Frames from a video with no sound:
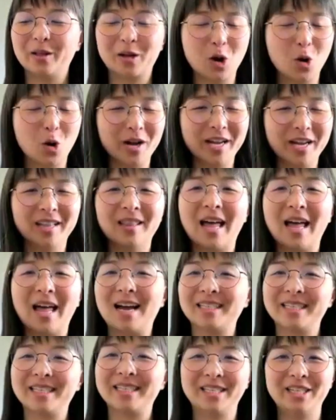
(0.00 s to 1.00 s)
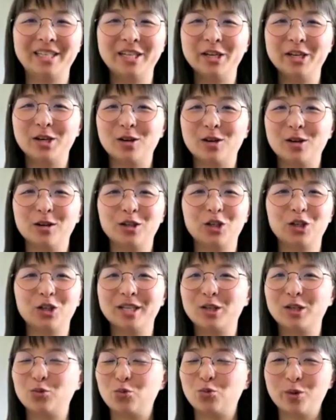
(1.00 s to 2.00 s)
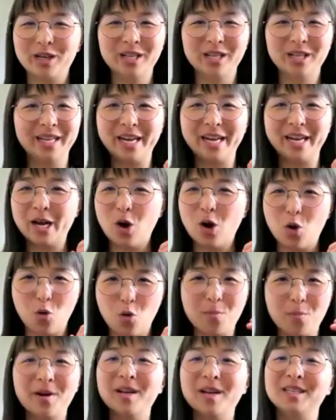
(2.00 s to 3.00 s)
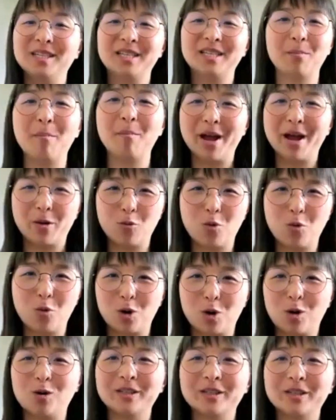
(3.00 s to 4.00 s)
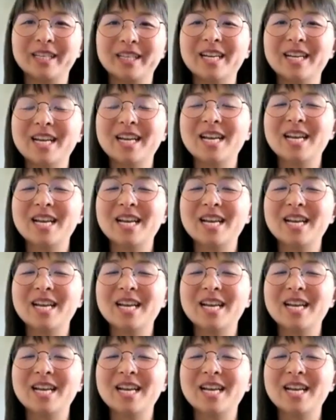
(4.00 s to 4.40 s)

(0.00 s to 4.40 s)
Going last year just really opened my world